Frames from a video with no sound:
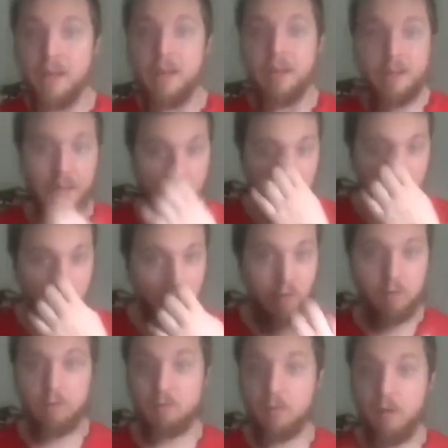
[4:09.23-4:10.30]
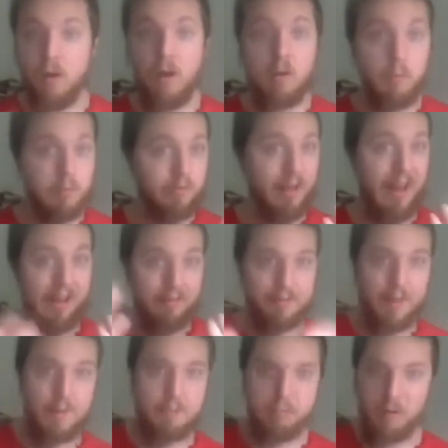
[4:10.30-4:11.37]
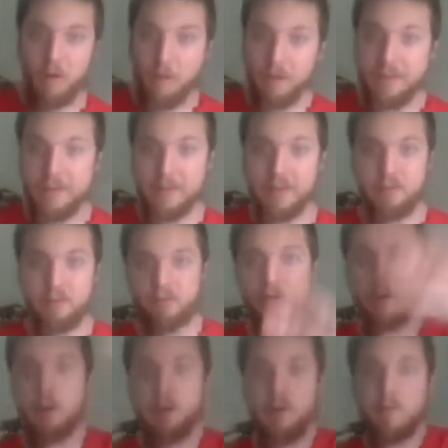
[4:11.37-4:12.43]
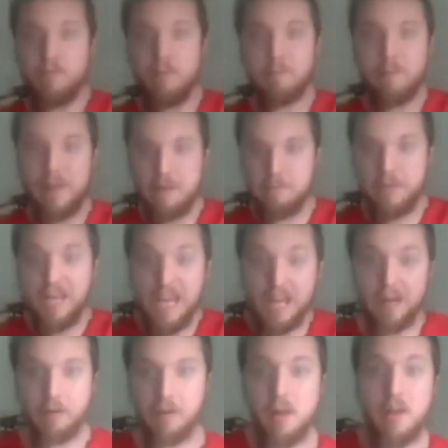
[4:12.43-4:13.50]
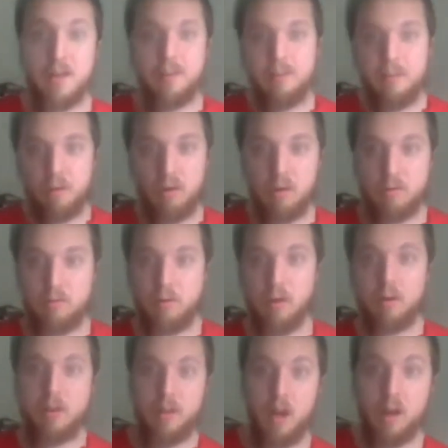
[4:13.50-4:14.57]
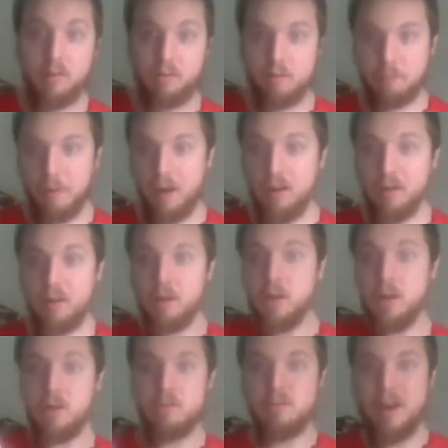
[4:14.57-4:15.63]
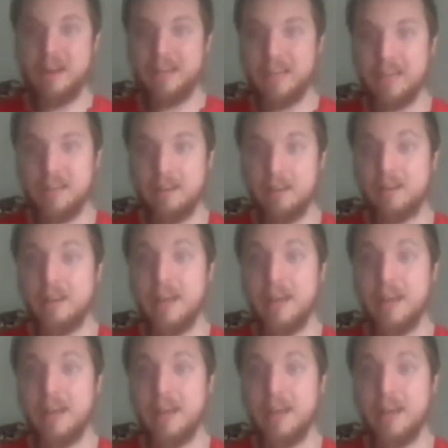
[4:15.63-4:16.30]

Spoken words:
You have another song which has that progginess from Let Me In. This song's called Young Spunk, tracking in